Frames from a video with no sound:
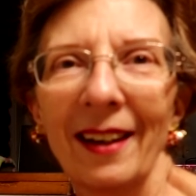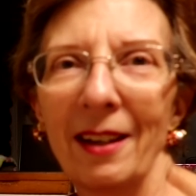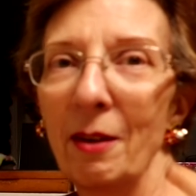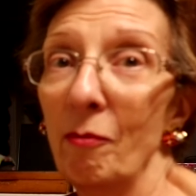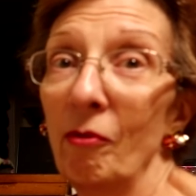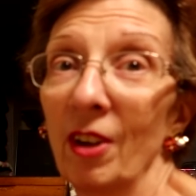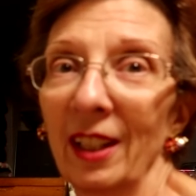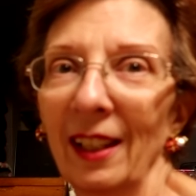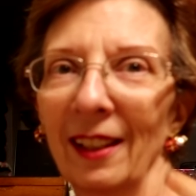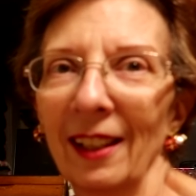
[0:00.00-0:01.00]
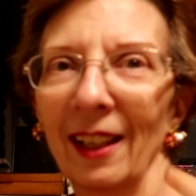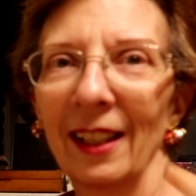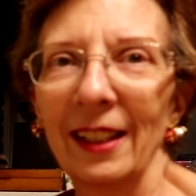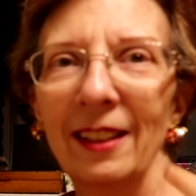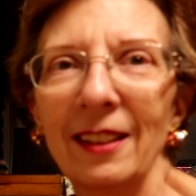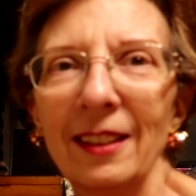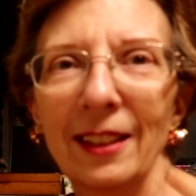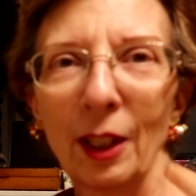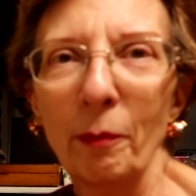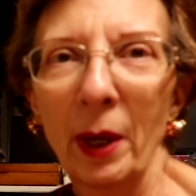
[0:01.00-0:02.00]
I'm running a little late,
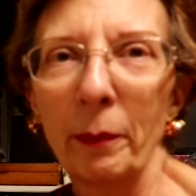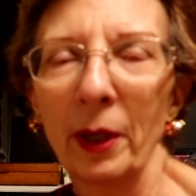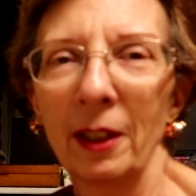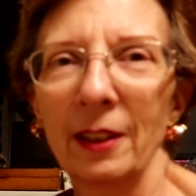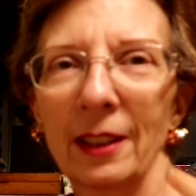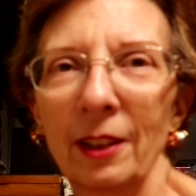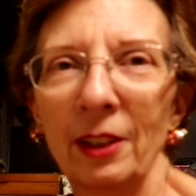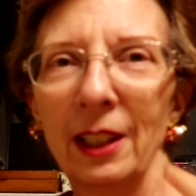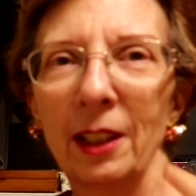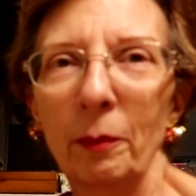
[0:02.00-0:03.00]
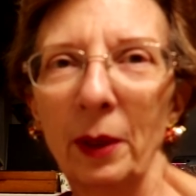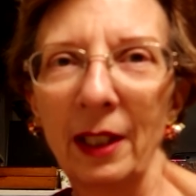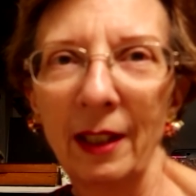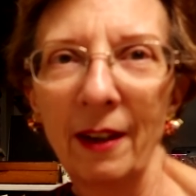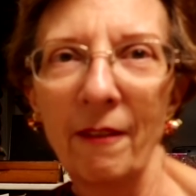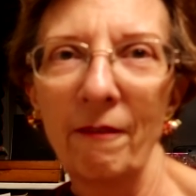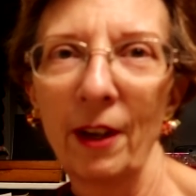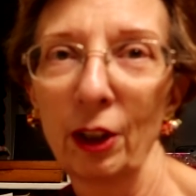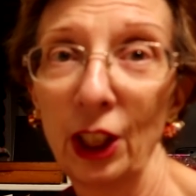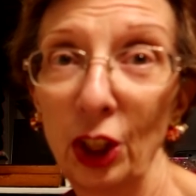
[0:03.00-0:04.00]
and so my part's going to be
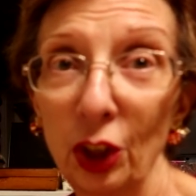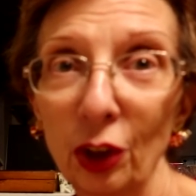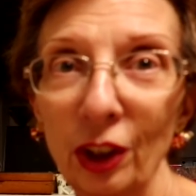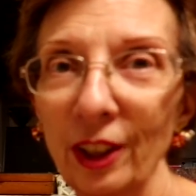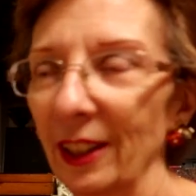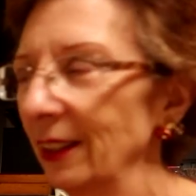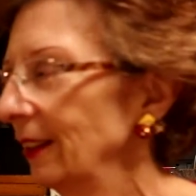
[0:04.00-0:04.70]
very short.